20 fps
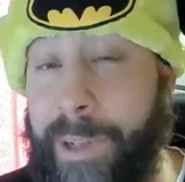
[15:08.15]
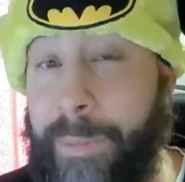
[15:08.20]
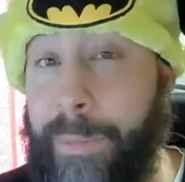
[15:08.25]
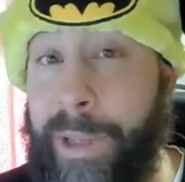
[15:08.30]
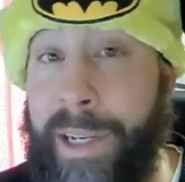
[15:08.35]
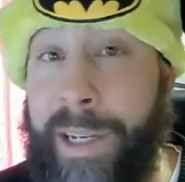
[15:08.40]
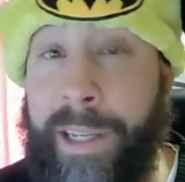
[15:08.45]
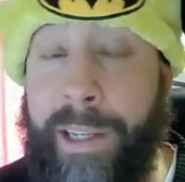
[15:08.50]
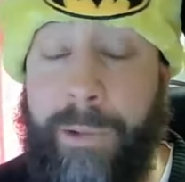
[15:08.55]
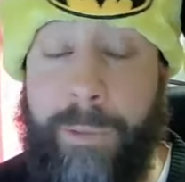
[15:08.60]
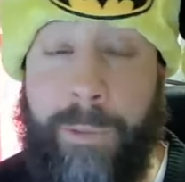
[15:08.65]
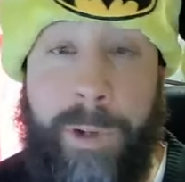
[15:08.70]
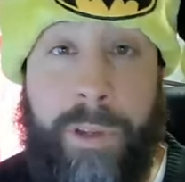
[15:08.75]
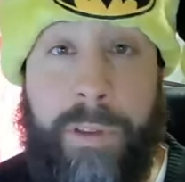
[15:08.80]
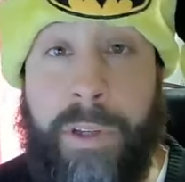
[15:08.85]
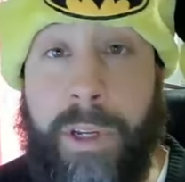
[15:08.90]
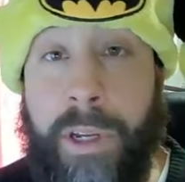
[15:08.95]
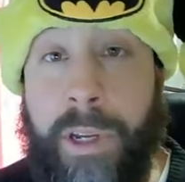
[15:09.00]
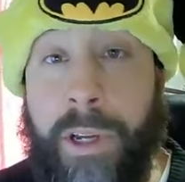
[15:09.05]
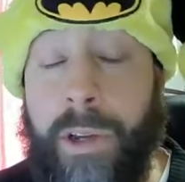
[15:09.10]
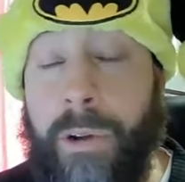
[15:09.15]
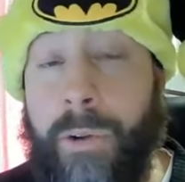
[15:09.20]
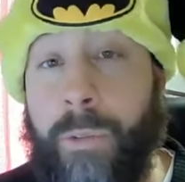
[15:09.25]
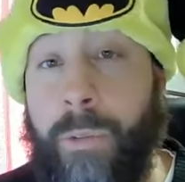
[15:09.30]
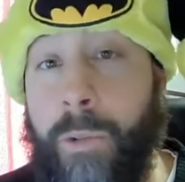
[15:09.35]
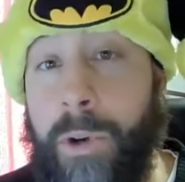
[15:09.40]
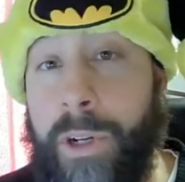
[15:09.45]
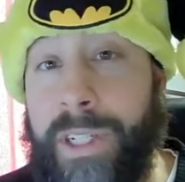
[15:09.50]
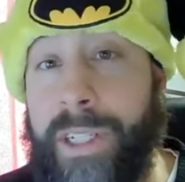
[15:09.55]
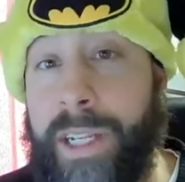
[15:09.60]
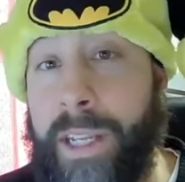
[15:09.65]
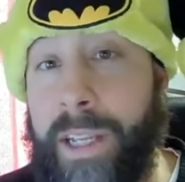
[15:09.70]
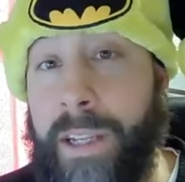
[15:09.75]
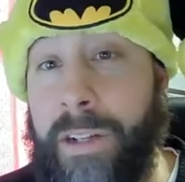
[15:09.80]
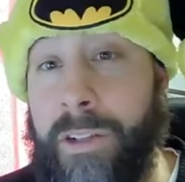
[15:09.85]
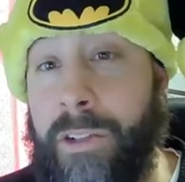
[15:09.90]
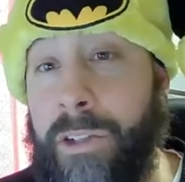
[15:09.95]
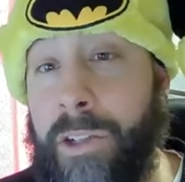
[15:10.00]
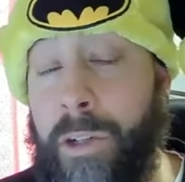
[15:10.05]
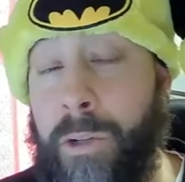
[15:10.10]
I've been hit with
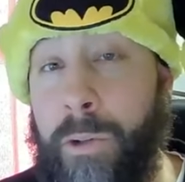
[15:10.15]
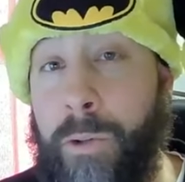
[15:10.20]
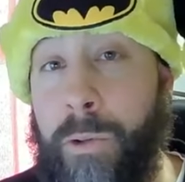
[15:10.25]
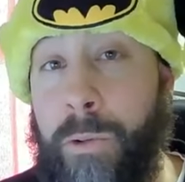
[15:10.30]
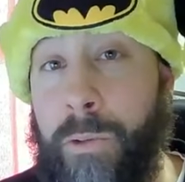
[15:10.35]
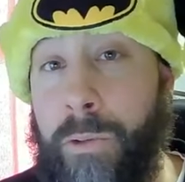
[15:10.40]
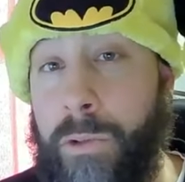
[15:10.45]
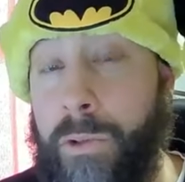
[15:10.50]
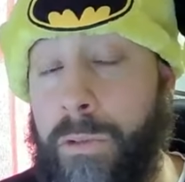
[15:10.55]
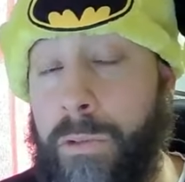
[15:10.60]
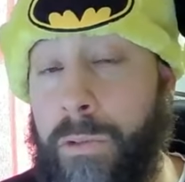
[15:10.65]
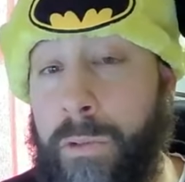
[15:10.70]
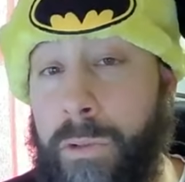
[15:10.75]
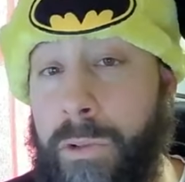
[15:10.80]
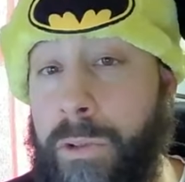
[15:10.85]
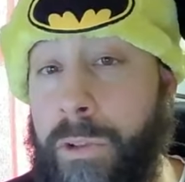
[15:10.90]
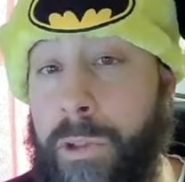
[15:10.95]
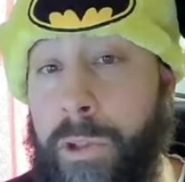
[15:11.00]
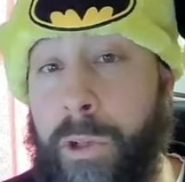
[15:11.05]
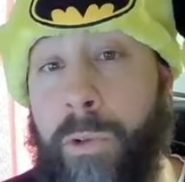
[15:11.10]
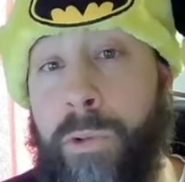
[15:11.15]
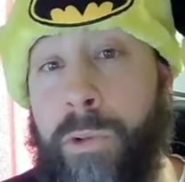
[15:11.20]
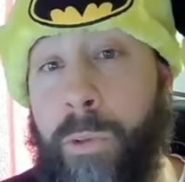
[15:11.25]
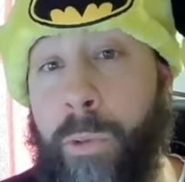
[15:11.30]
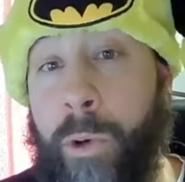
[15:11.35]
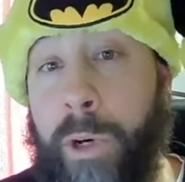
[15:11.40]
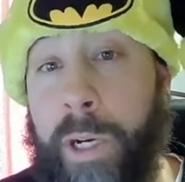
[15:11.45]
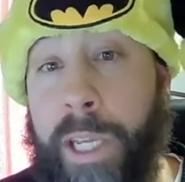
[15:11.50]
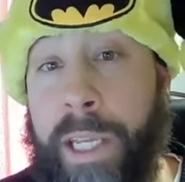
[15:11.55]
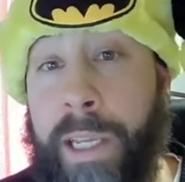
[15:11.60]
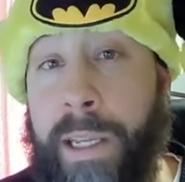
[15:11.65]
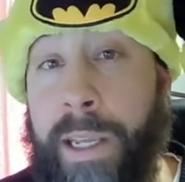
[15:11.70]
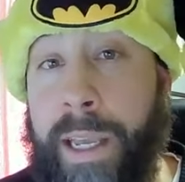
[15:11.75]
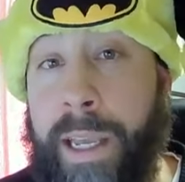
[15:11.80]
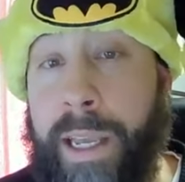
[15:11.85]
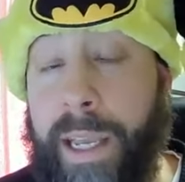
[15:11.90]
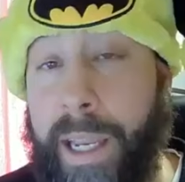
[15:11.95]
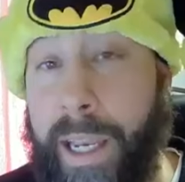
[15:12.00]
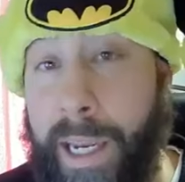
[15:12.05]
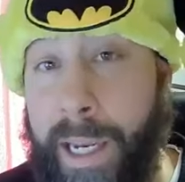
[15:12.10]
110, 2, 220,
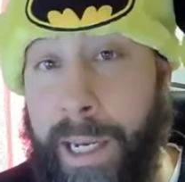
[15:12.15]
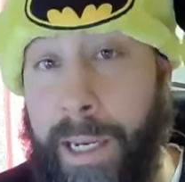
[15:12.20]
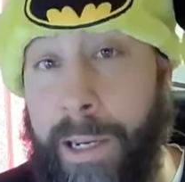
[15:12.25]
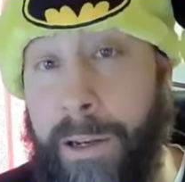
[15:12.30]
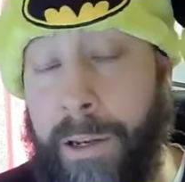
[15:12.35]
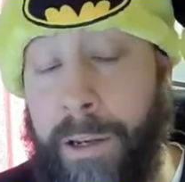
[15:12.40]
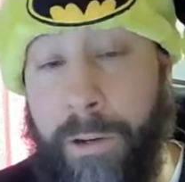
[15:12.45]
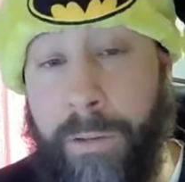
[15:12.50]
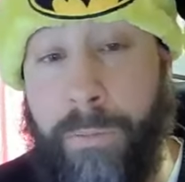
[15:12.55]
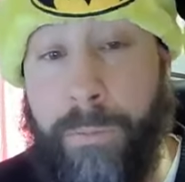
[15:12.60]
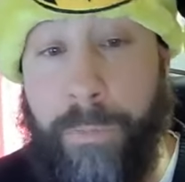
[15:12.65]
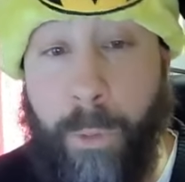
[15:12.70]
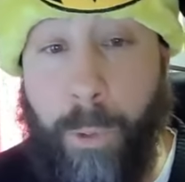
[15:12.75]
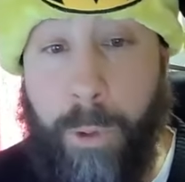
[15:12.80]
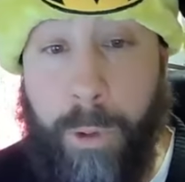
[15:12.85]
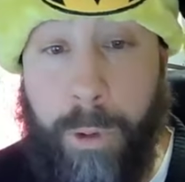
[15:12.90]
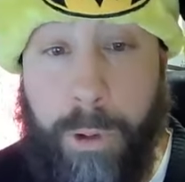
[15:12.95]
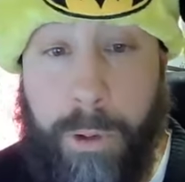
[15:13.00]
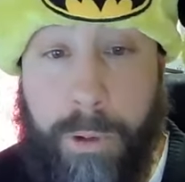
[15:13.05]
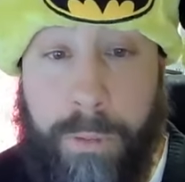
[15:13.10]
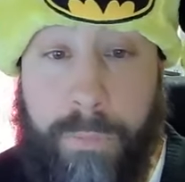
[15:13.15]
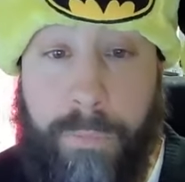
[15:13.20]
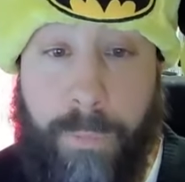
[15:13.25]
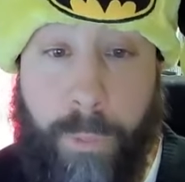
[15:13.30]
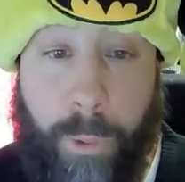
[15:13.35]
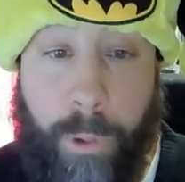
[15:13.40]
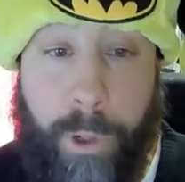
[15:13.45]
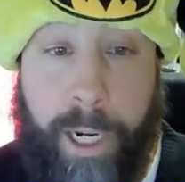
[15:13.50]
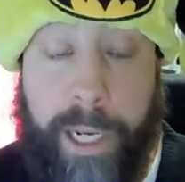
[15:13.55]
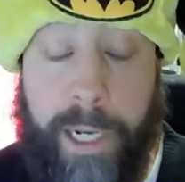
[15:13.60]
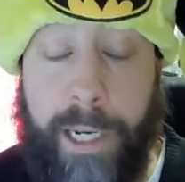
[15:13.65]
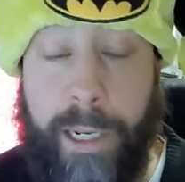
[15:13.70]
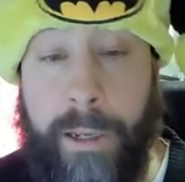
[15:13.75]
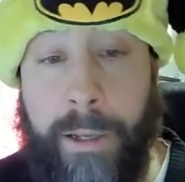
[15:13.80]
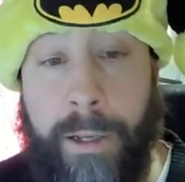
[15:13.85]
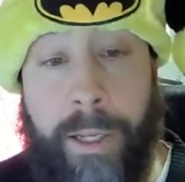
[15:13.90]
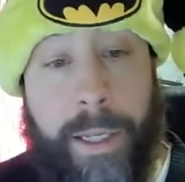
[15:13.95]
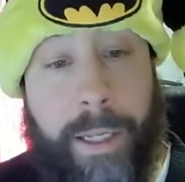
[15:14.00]
and 4 480.